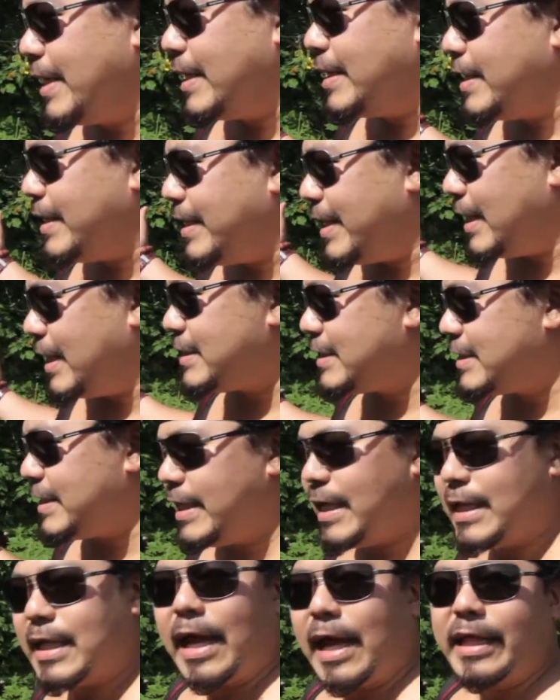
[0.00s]
yes,
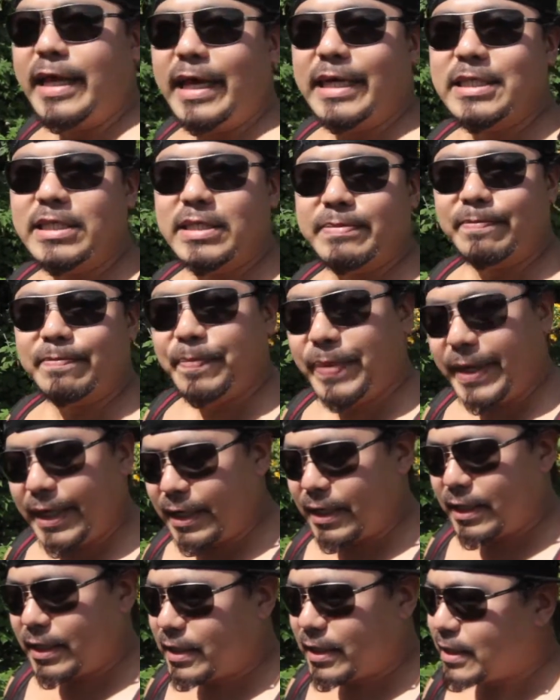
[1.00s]
I think it's
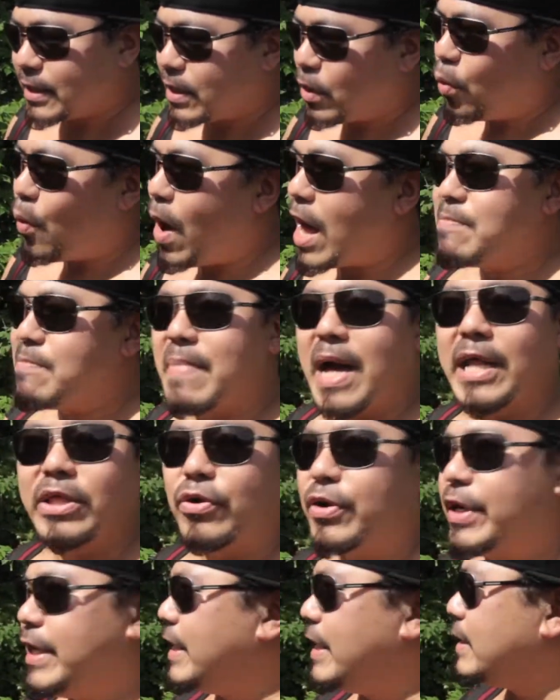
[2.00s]
been one month
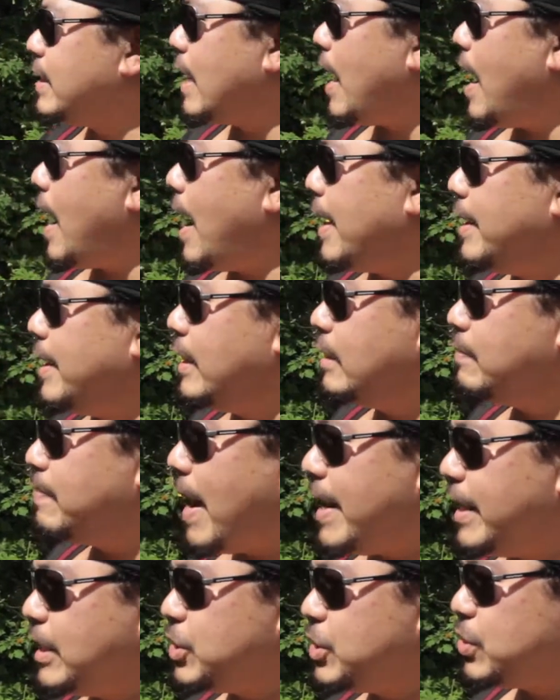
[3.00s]
already that I didn't
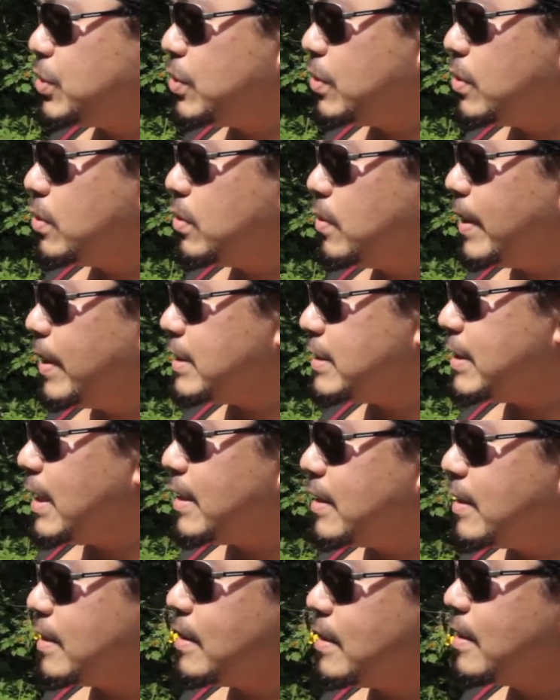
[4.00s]
manage to... What is that?
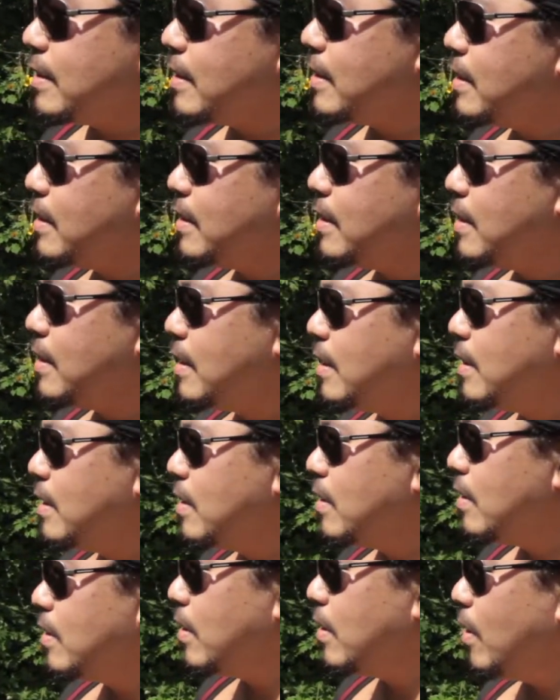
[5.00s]

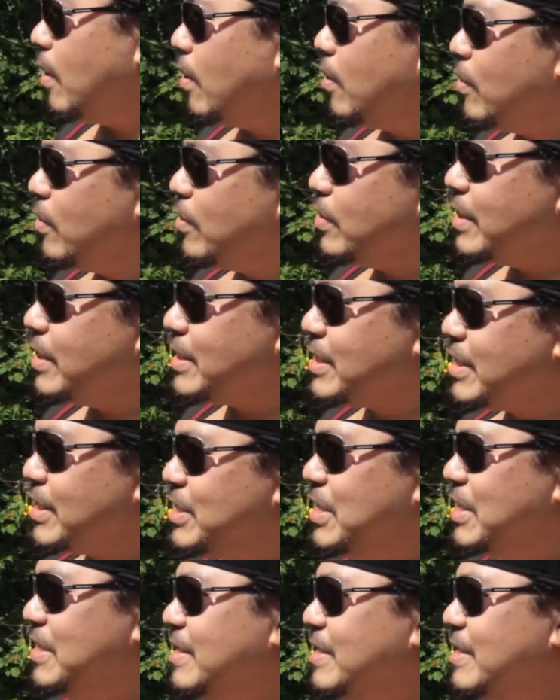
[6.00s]
Oh, there's such